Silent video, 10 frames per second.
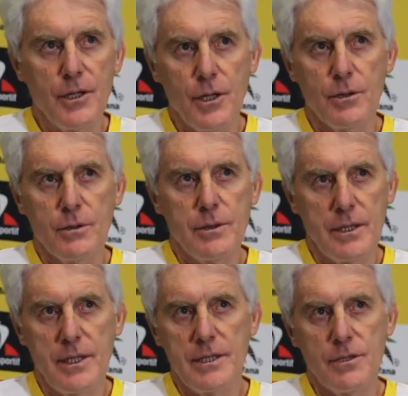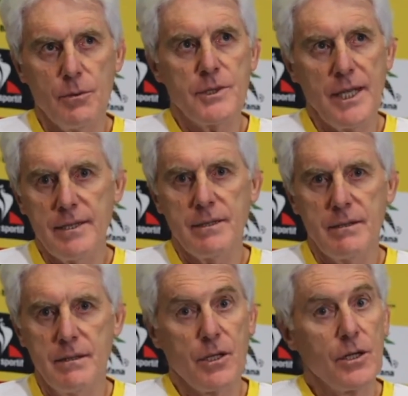I know that he's
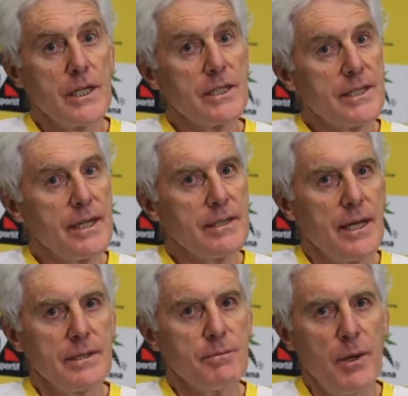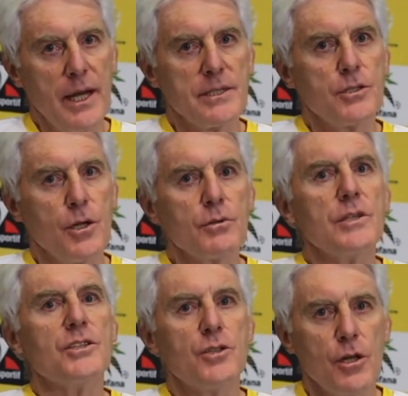upset because I said that players
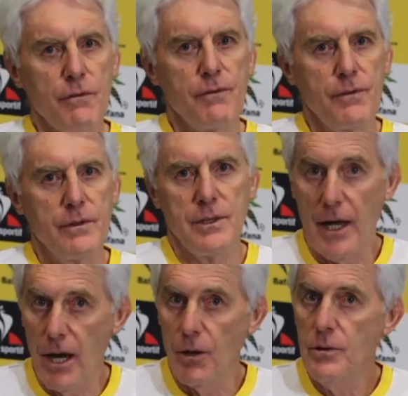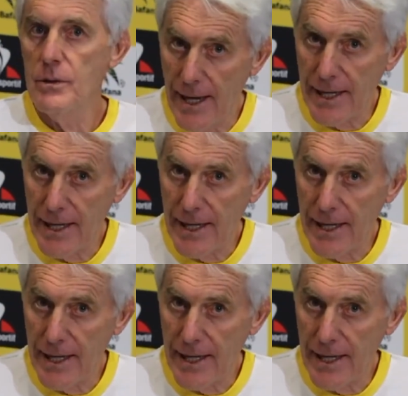don't deserve now,